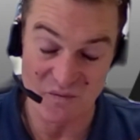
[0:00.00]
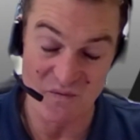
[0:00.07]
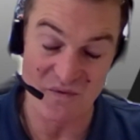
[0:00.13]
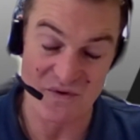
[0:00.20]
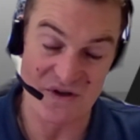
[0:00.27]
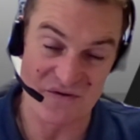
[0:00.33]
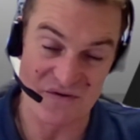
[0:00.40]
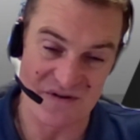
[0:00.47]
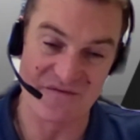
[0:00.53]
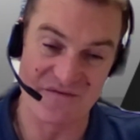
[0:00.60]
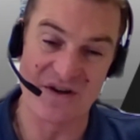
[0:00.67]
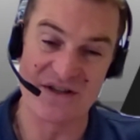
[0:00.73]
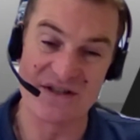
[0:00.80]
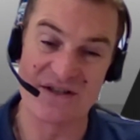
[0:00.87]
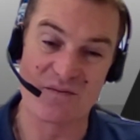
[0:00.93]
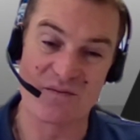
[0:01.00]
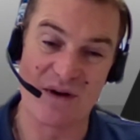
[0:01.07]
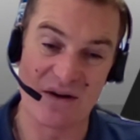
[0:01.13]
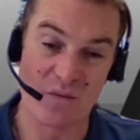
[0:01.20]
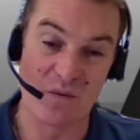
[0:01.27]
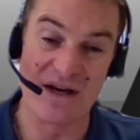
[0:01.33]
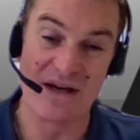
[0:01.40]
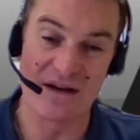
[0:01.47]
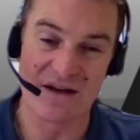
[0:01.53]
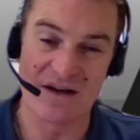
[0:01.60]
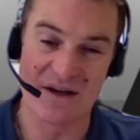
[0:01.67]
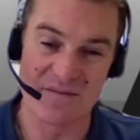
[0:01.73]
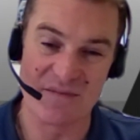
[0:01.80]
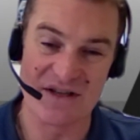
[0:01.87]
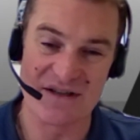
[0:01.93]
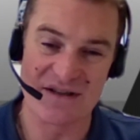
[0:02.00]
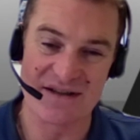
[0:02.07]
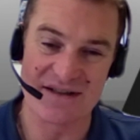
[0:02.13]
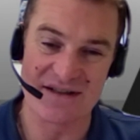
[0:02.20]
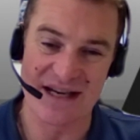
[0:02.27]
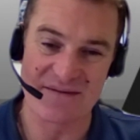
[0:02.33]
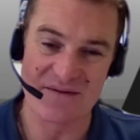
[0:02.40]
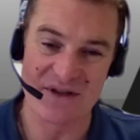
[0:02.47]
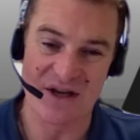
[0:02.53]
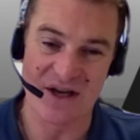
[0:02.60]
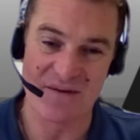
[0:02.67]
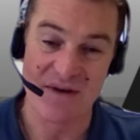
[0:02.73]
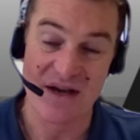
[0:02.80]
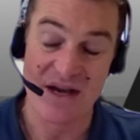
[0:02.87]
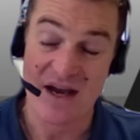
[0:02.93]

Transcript: you'd advise as well a wheel alignment at the same time.